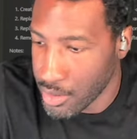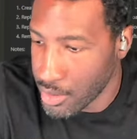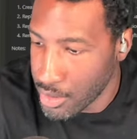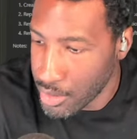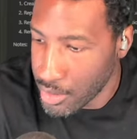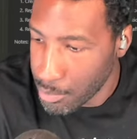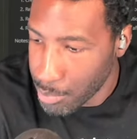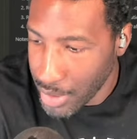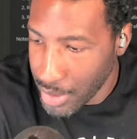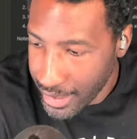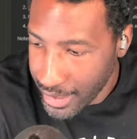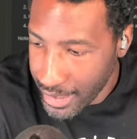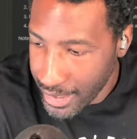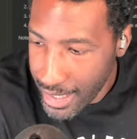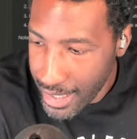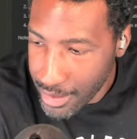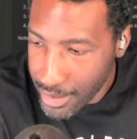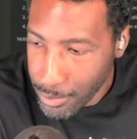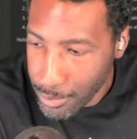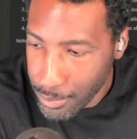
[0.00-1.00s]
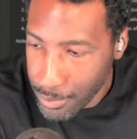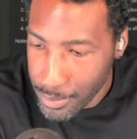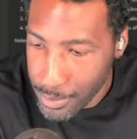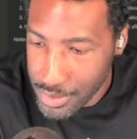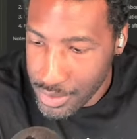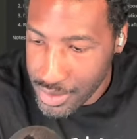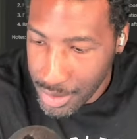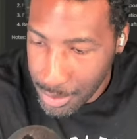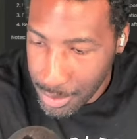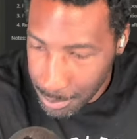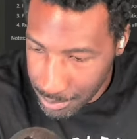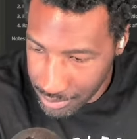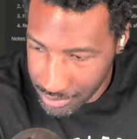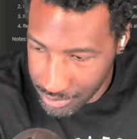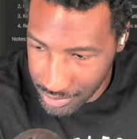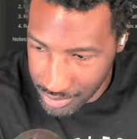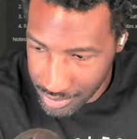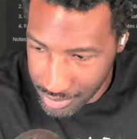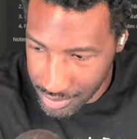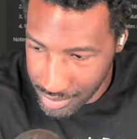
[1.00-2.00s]
Black Cat, what's up?
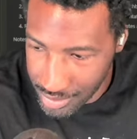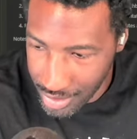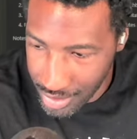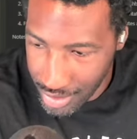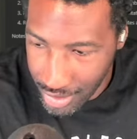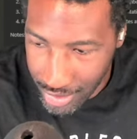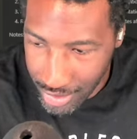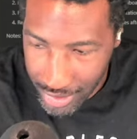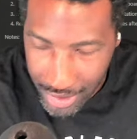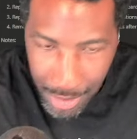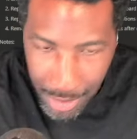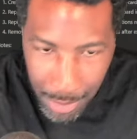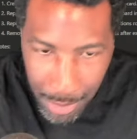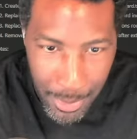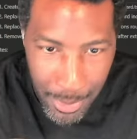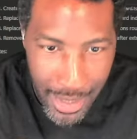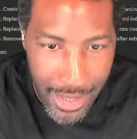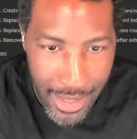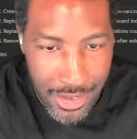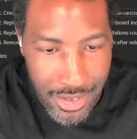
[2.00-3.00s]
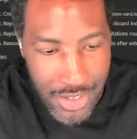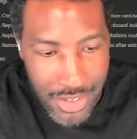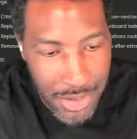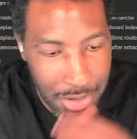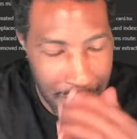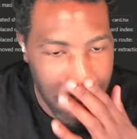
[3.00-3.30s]
All good, man. Just still